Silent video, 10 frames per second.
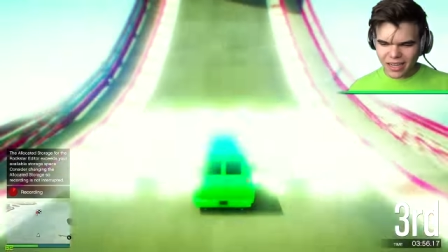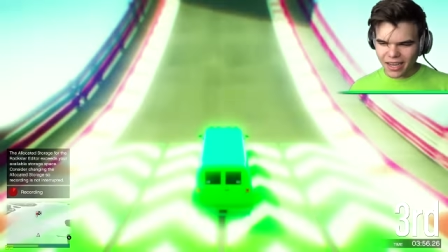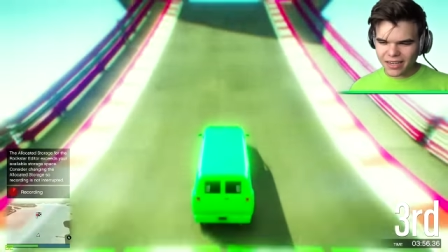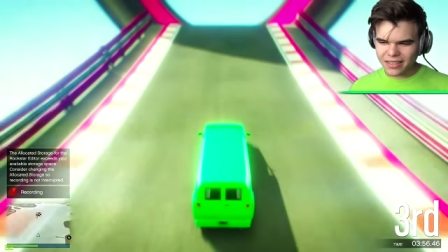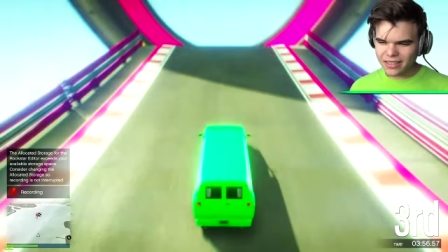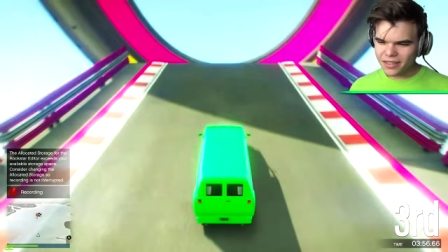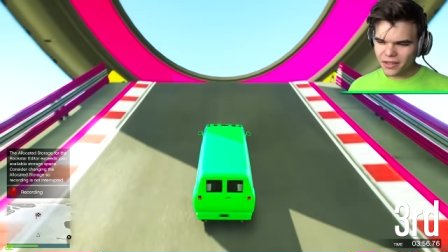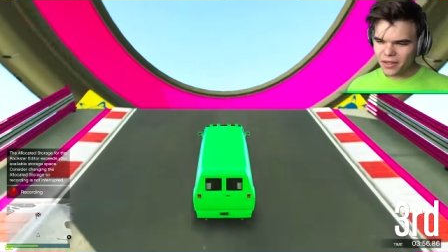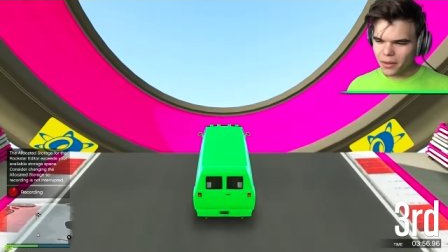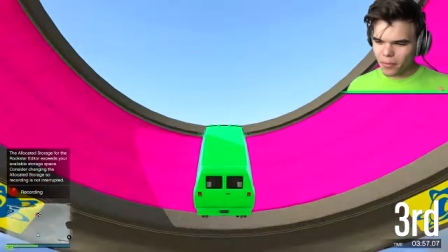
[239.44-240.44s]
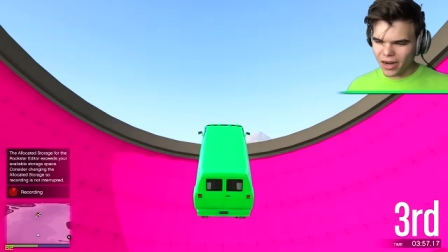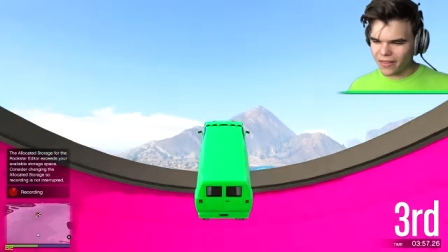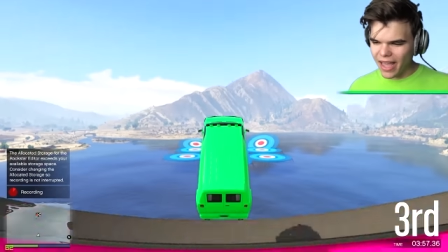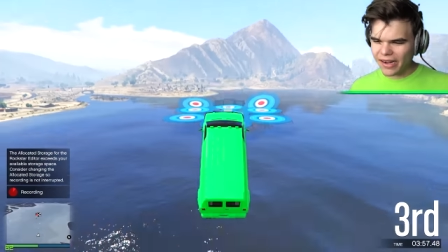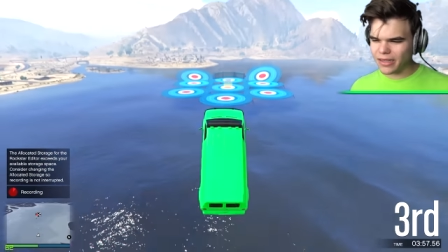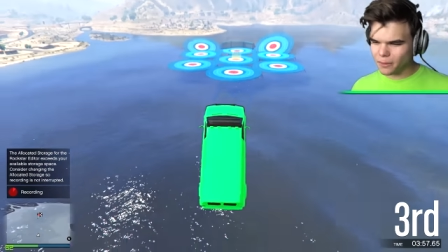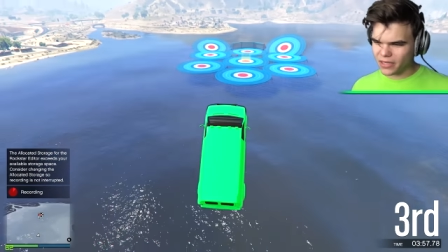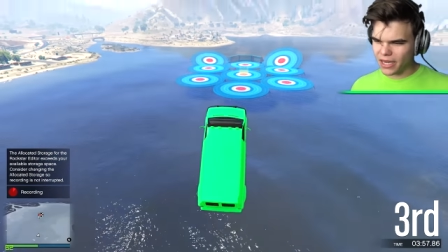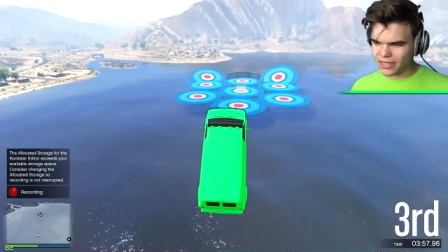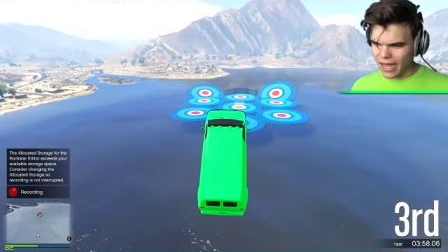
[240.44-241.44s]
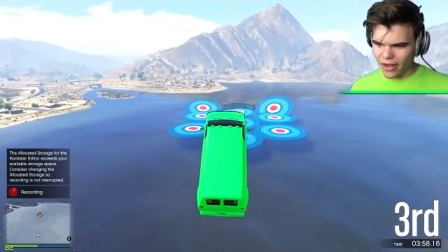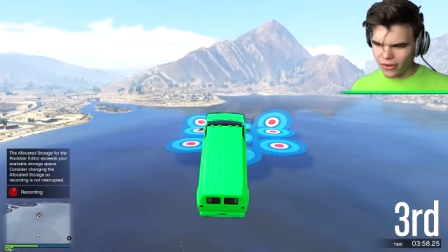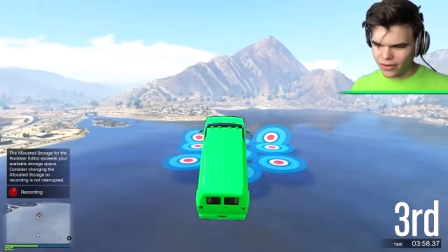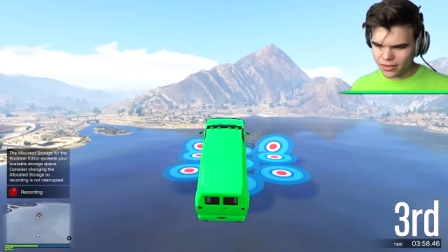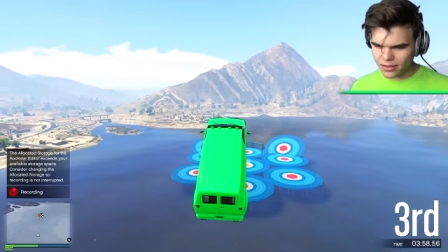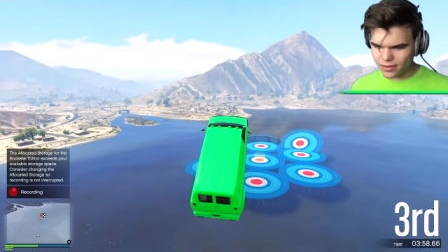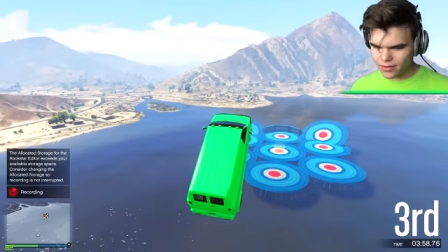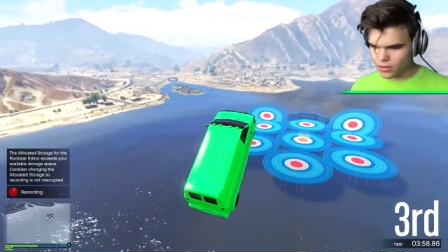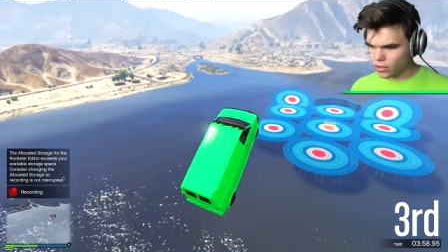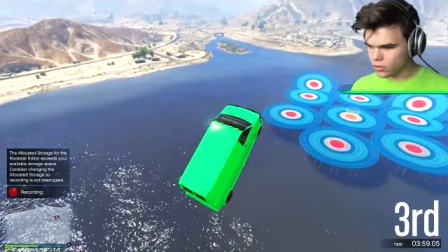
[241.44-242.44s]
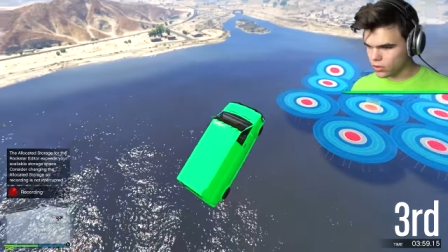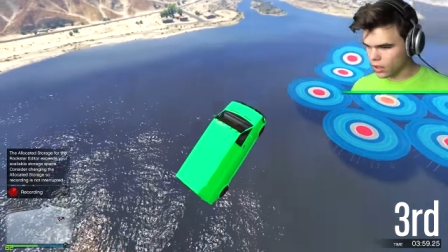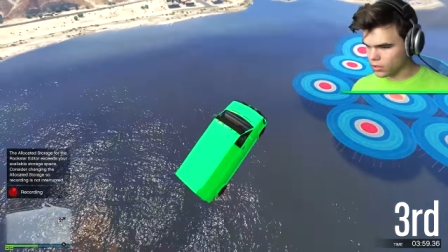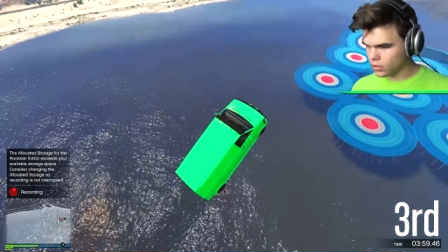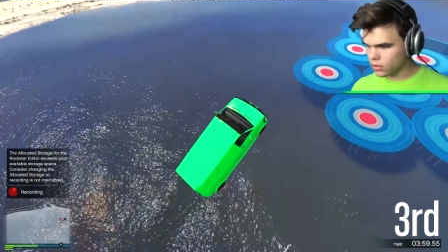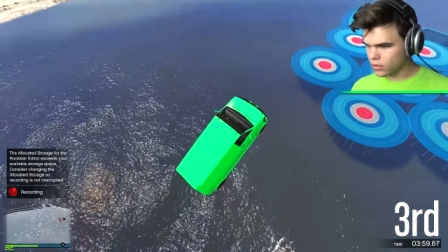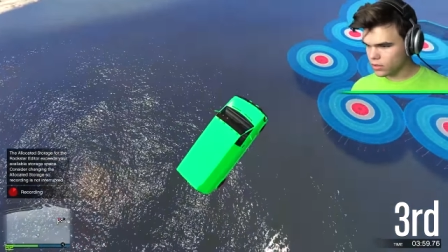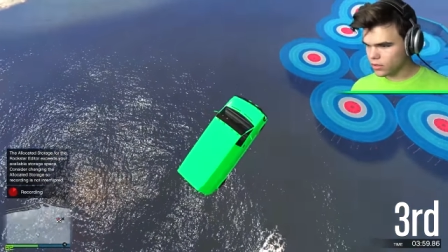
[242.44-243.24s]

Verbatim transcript: line. Really, really? But I landed upside oh, down. No, Josh. You know how unlucky